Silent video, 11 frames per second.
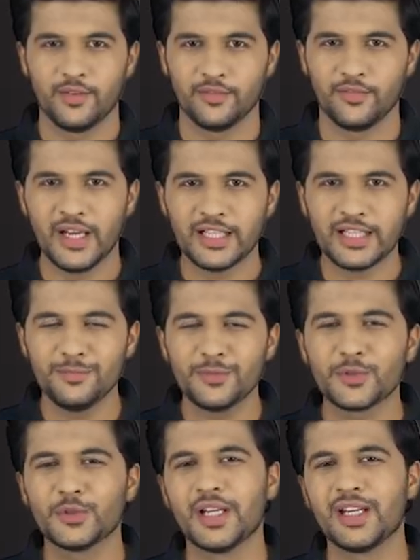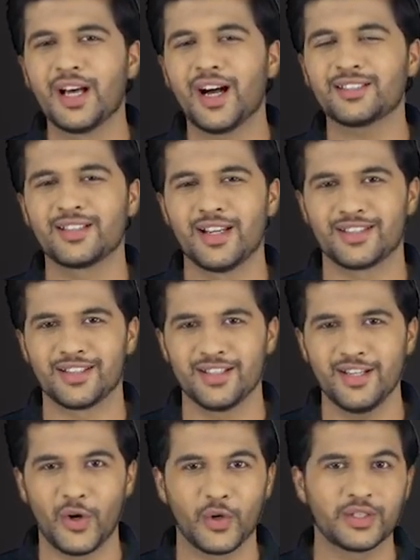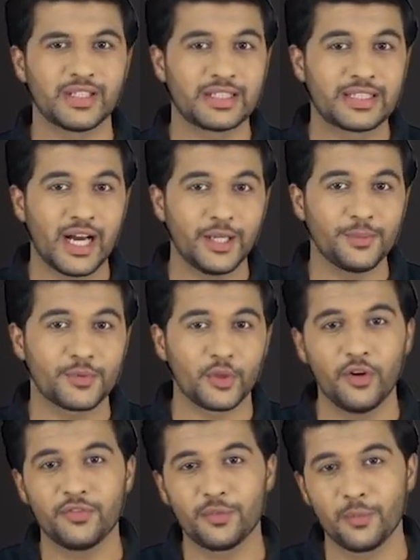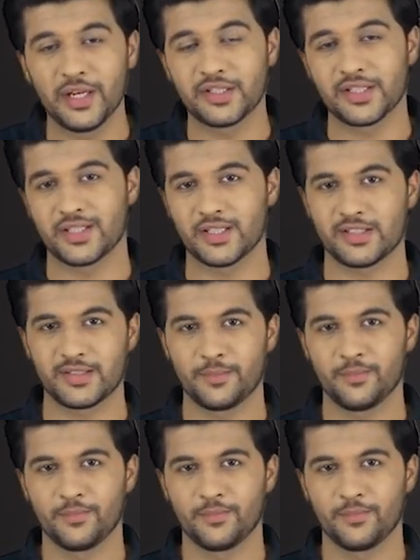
Welcome to the last lesson on the types of matrices.